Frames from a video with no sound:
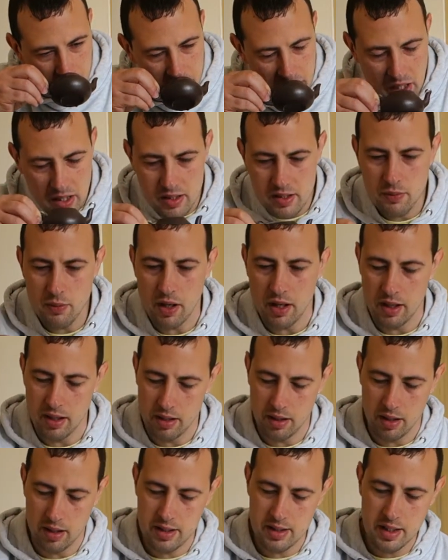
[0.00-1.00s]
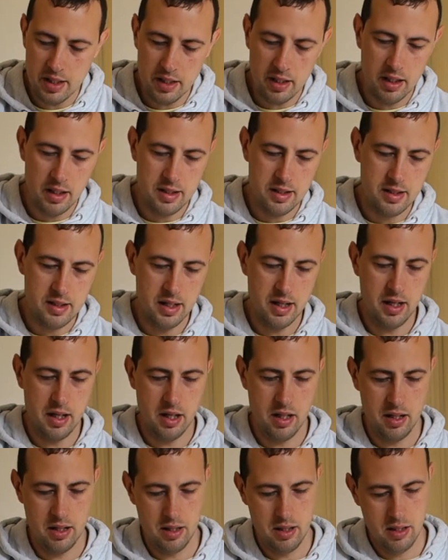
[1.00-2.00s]
It's very interesting. Let's see,
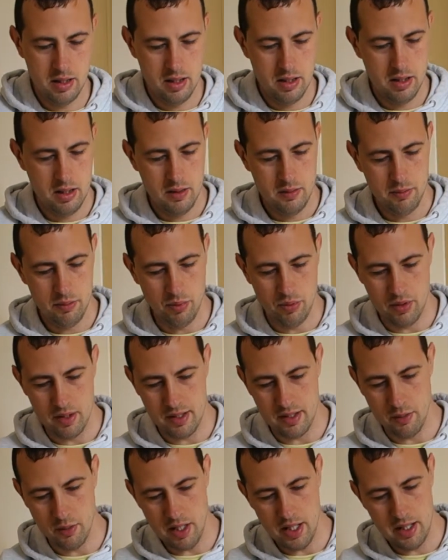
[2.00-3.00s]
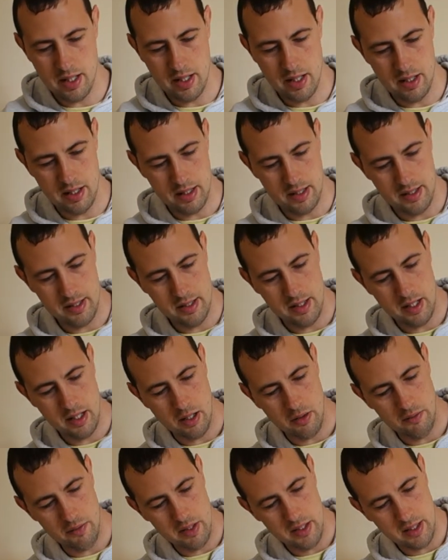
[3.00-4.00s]
pour this away. Let's see how
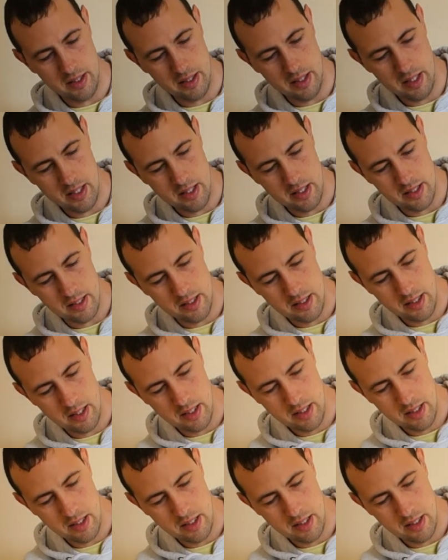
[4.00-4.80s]
will it taste.